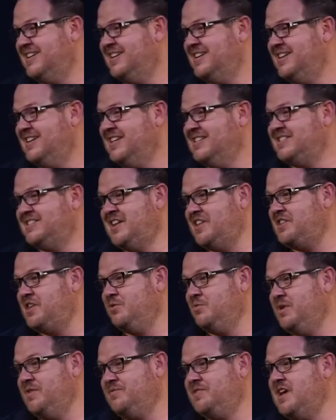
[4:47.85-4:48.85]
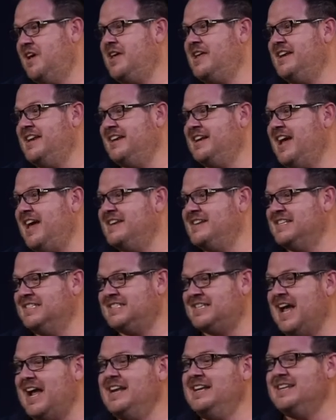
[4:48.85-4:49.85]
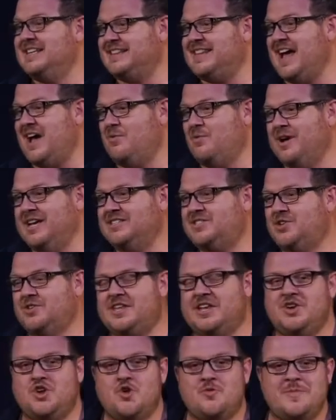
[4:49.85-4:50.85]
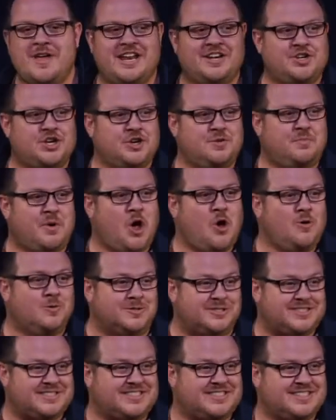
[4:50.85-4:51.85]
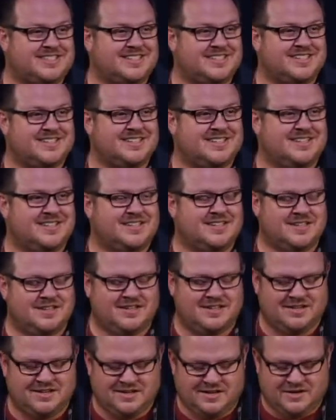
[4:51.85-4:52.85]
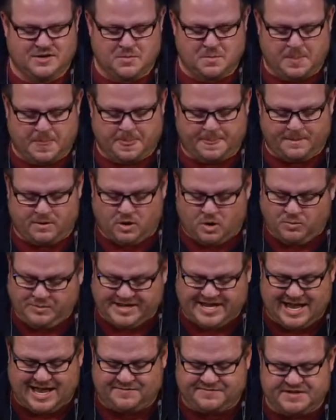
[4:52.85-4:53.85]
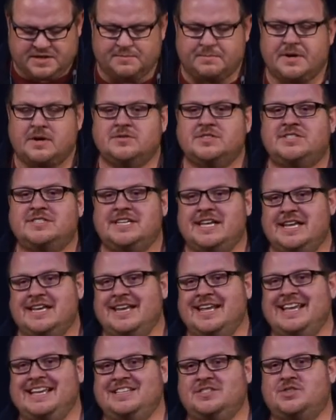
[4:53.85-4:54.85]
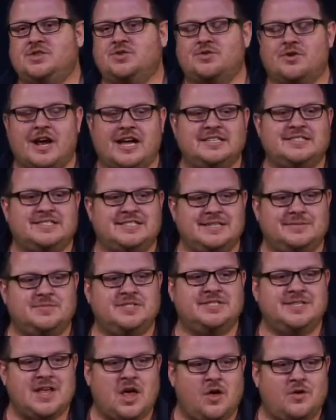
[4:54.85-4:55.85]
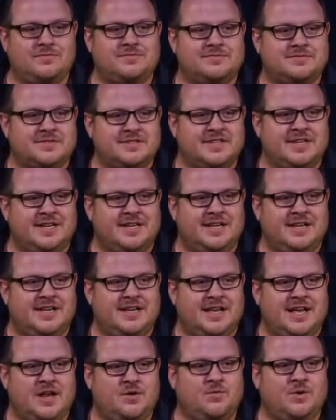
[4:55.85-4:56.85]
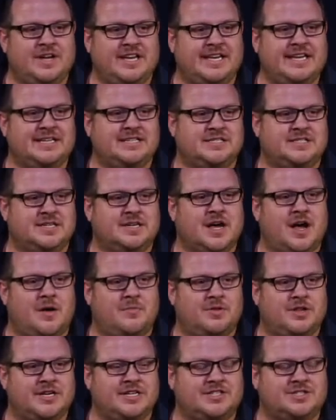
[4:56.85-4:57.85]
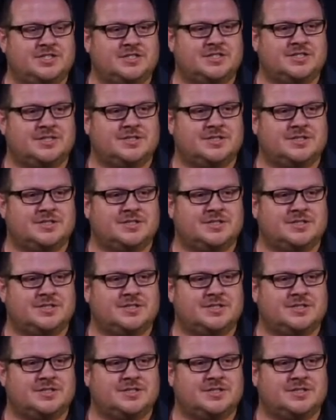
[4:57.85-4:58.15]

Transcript: It's nothing we've done, and God designed it that way so that no man could boast. All we have to boast in is Christ himself and what he has accomplished.